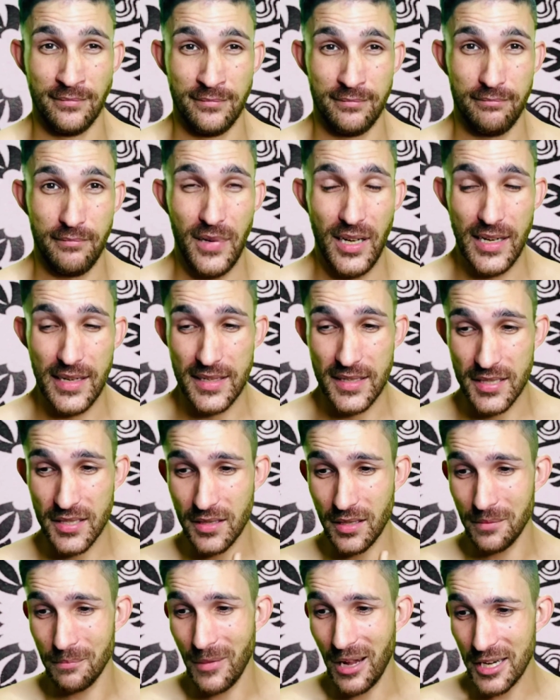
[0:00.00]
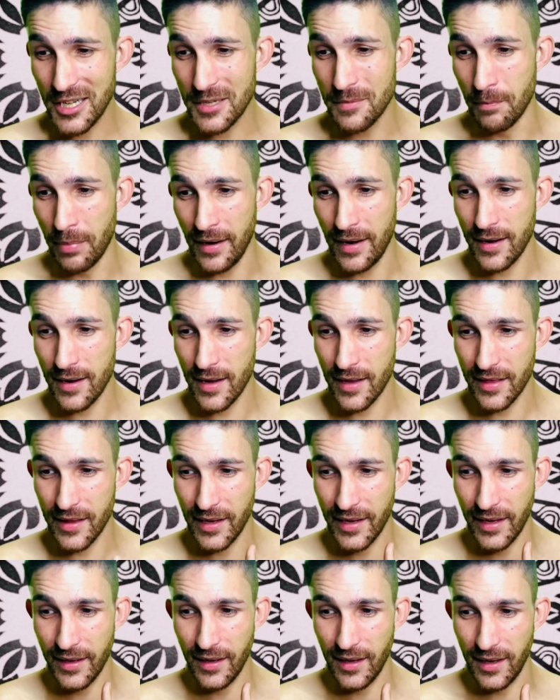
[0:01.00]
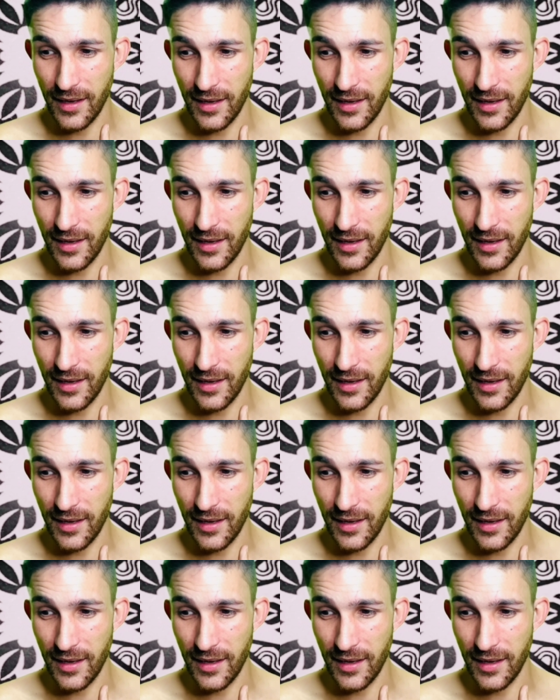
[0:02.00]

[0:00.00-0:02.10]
But it's still much better than